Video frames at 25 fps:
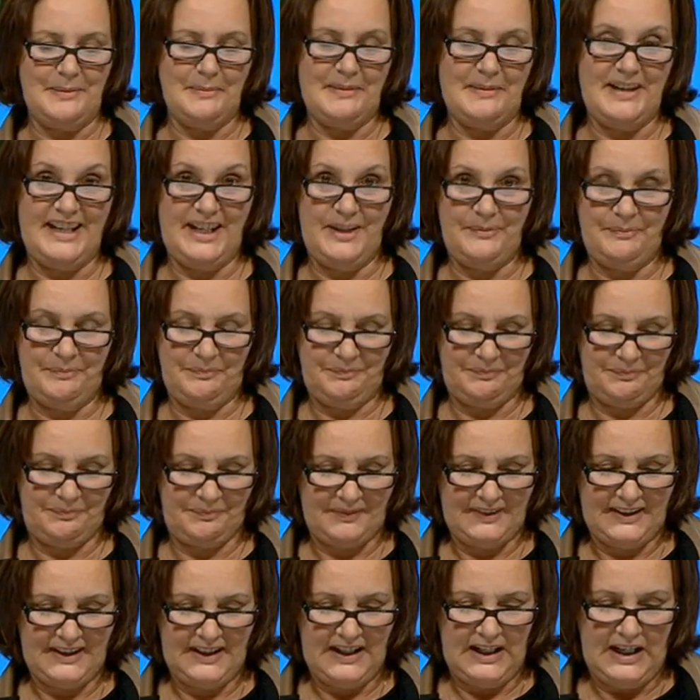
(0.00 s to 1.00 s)
me.
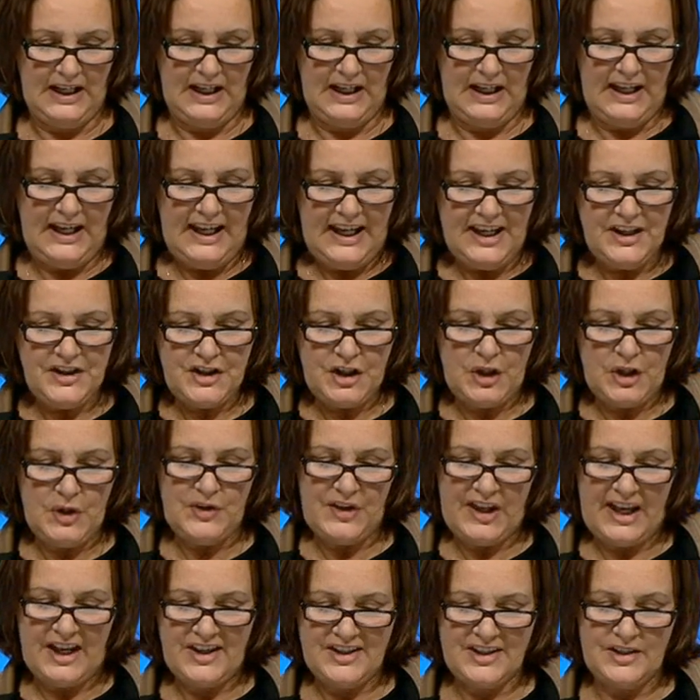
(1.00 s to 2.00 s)
In
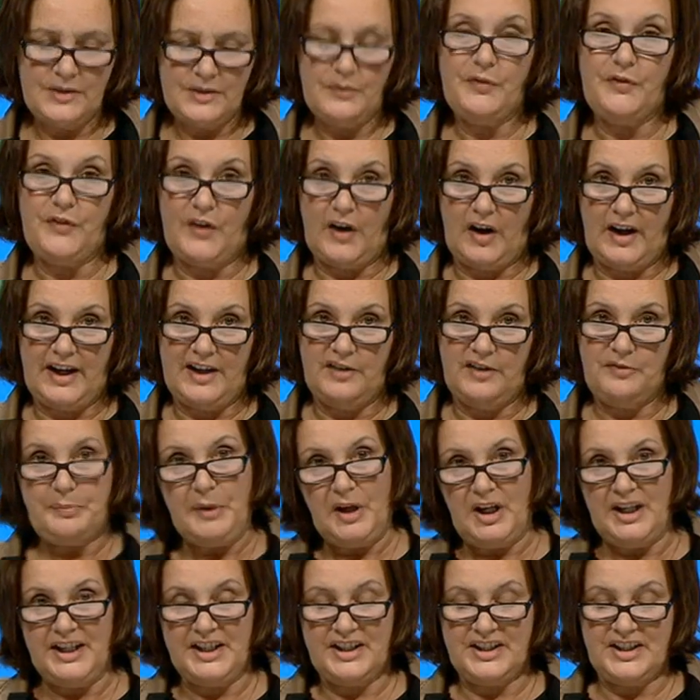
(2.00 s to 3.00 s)
2005,
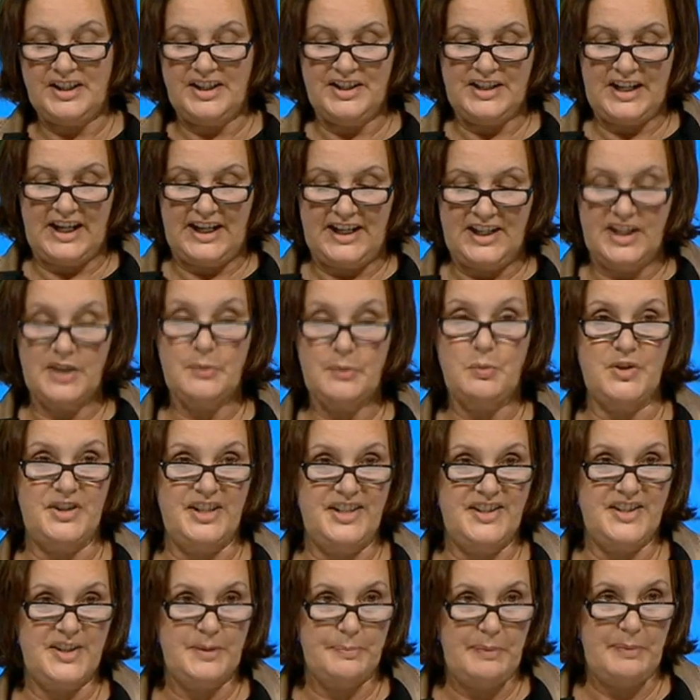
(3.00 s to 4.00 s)
Burlington Danes was
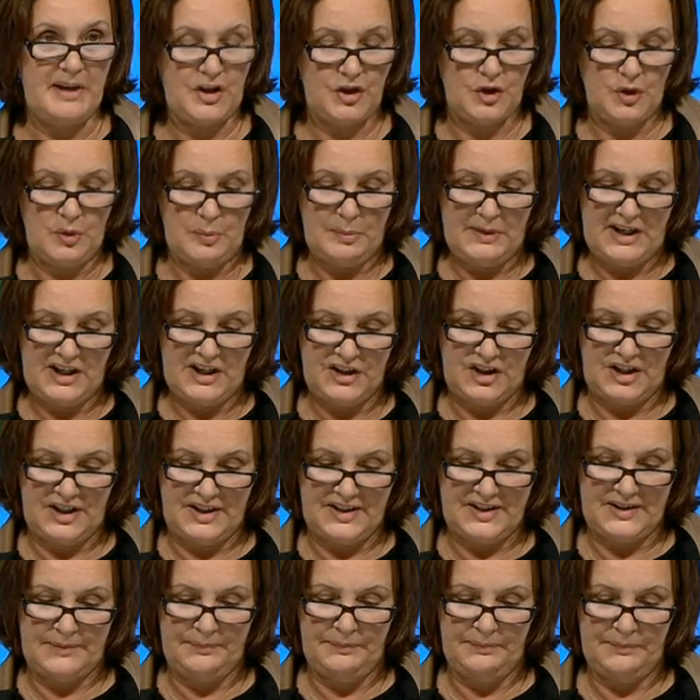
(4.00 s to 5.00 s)
in special
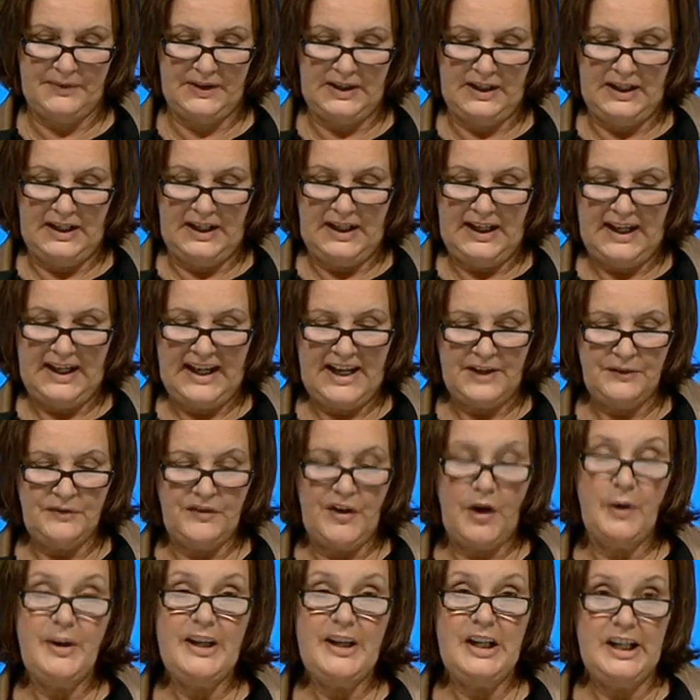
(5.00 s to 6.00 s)
measures. It had
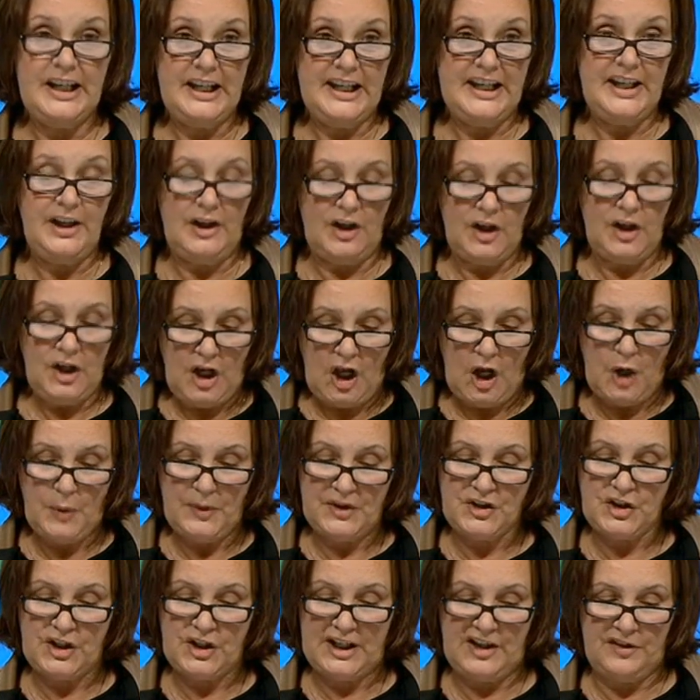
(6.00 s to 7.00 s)
very low
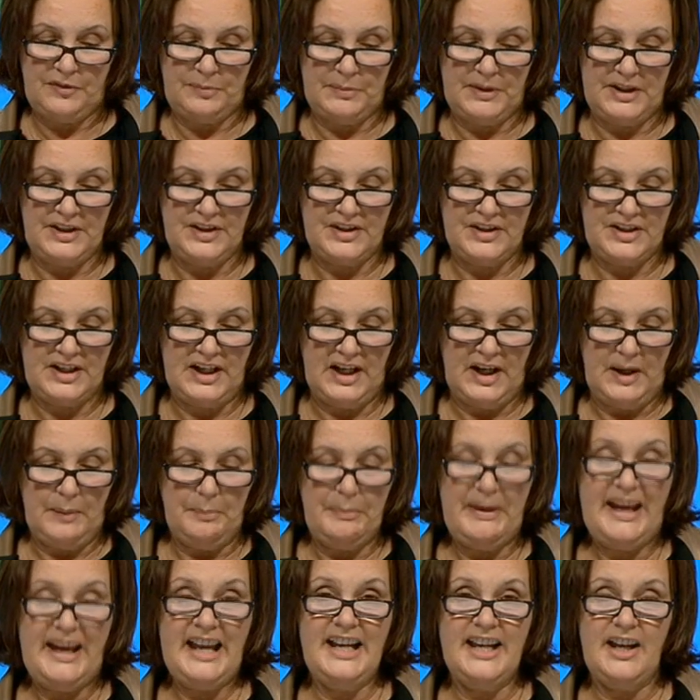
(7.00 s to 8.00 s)
achievement.
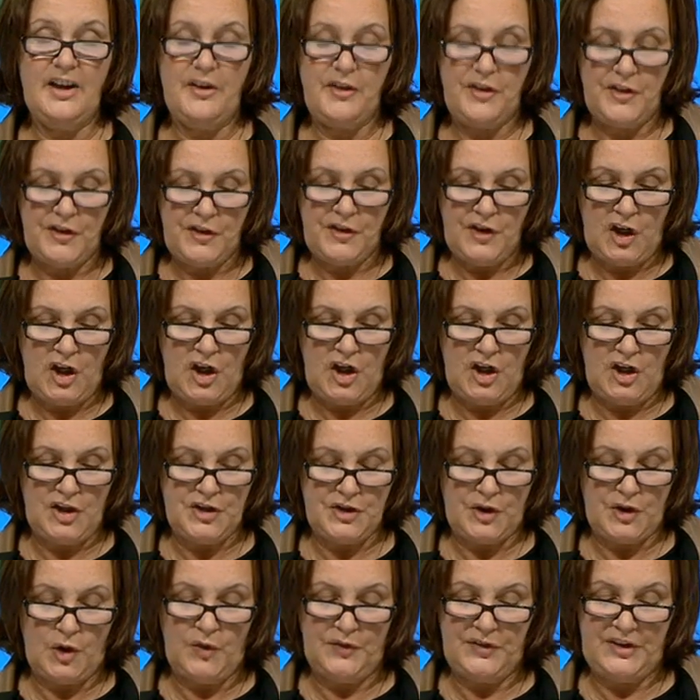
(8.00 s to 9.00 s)
Barely a third
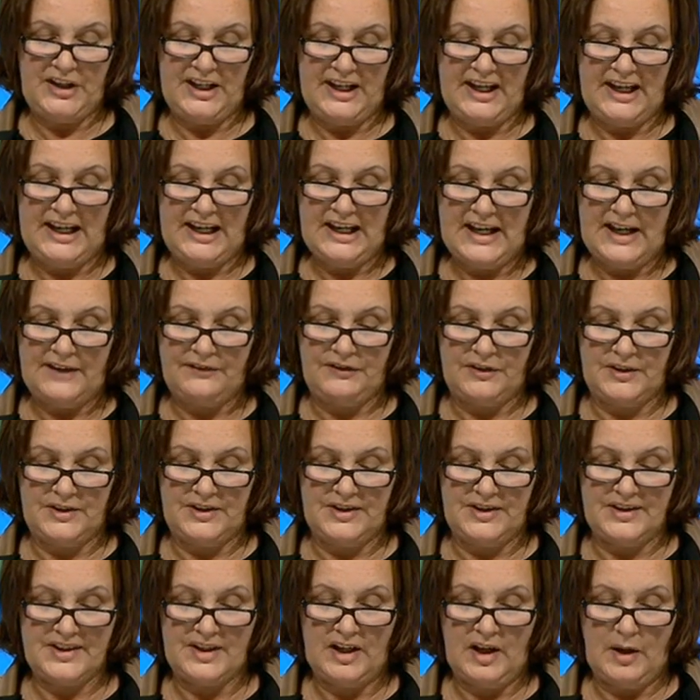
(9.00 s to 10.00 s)
of Year
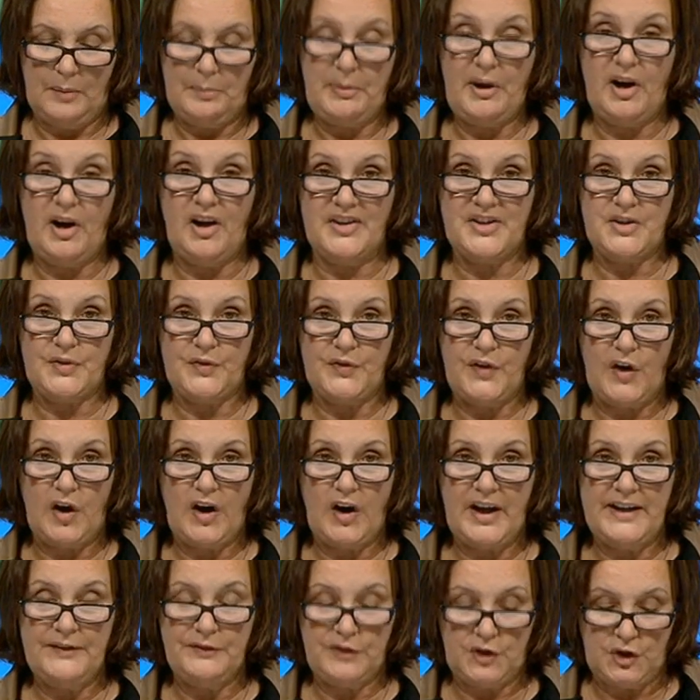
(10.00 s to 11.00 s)
11s passed
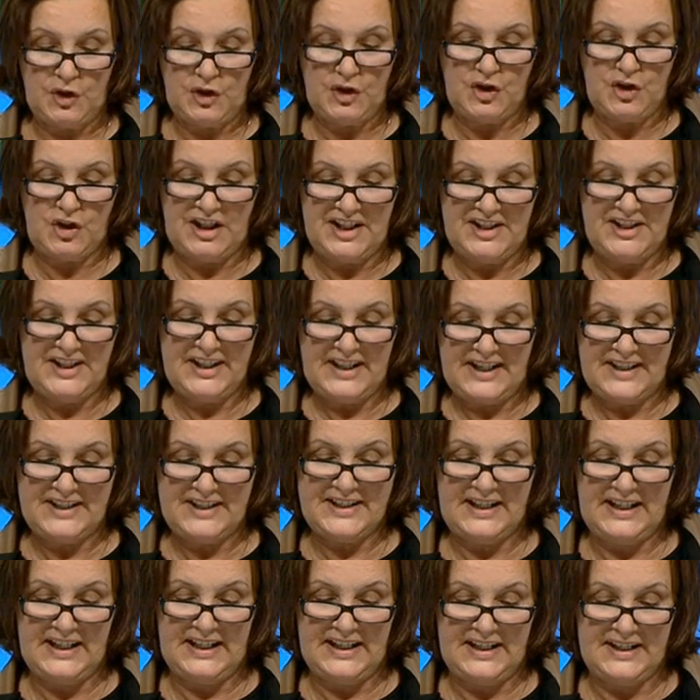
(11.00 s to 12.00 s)
5 good
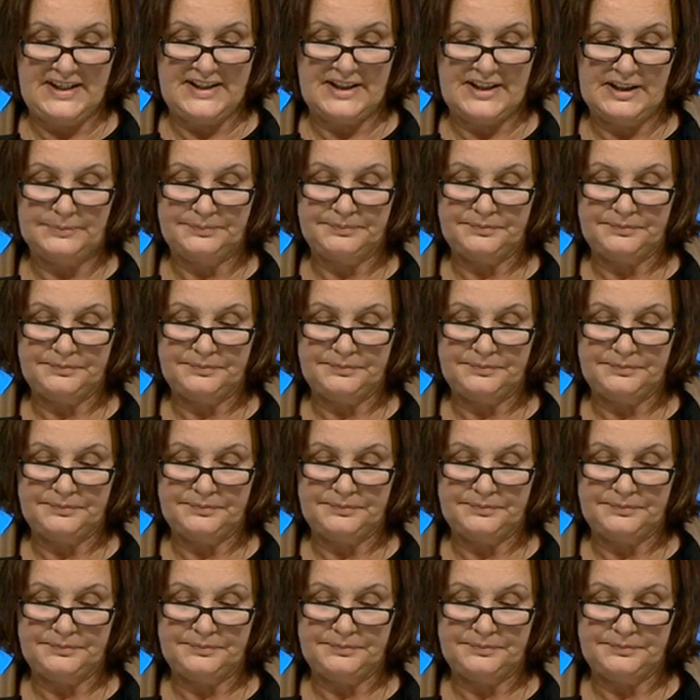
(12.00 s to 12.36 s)
GCSEs.